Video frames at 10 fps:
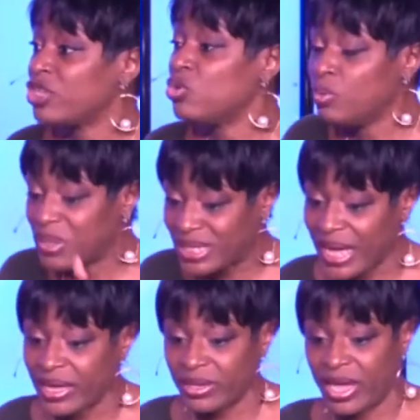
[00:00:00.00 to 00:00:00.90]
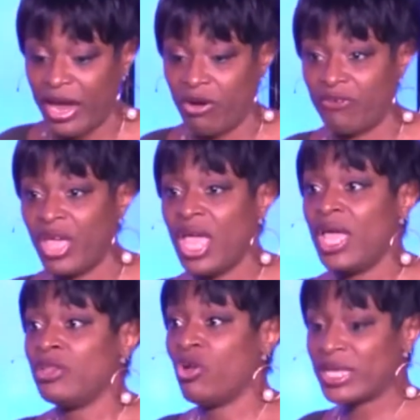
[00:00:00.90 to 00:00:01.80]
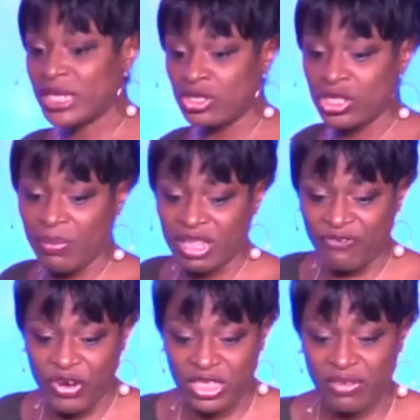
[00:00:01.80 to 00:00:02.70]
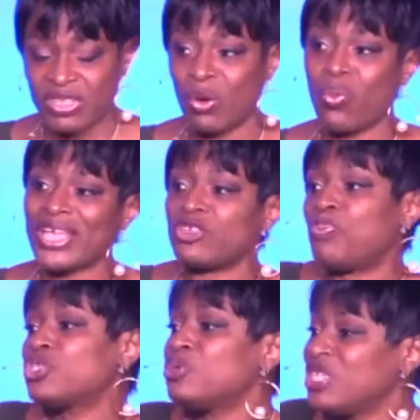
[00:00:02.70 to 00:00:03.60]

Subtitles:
You will be taken care of. I said to them in the first service that we're supposed to be